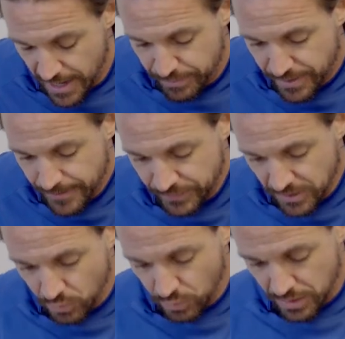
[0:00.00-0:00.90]
up,
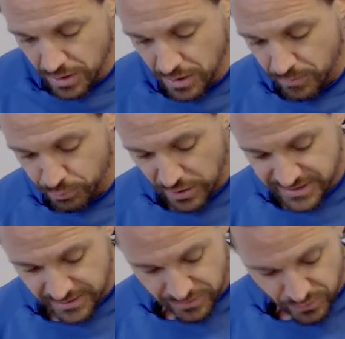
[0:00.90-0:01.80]

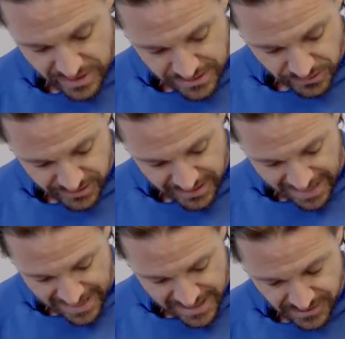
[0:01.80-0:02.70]
pressing through heels of the
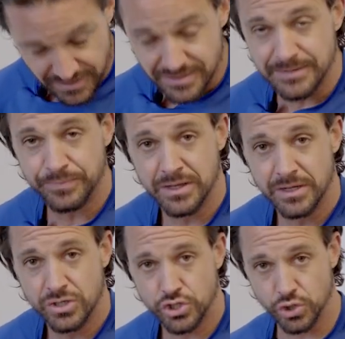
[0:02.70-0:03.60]
hands.
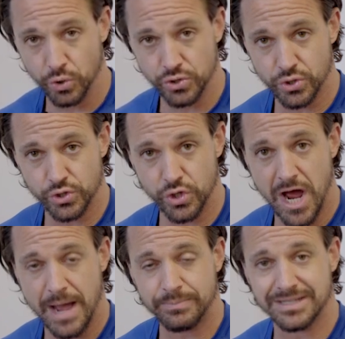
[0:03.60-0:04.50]
Shoulders are
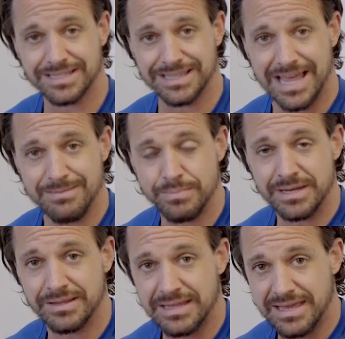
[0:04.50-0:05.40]
dropped, slight
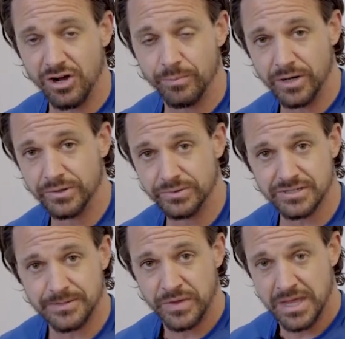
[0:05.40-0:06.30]
bend in the
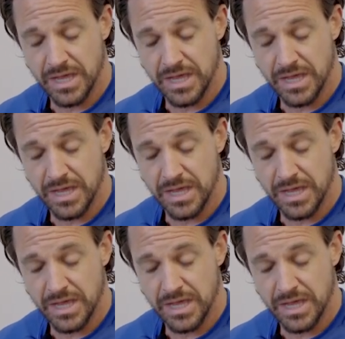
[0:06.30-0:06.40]
elbows.